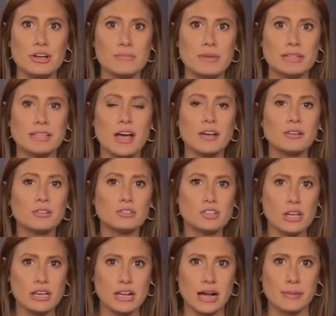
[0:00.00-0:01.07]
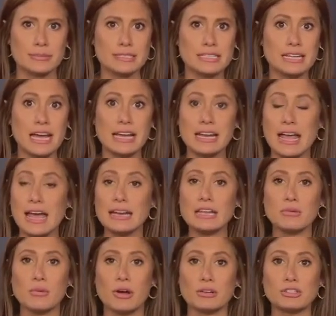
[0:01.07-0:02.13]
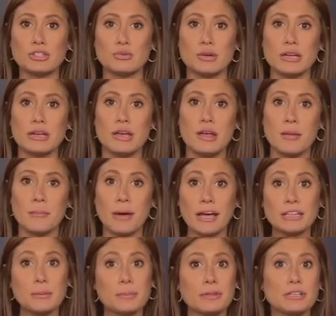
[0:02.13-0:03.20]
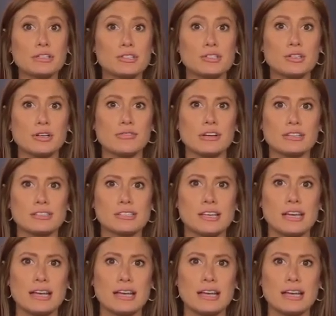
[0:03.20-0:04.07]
McDonald Jacob denied any wrongdoing by the police service,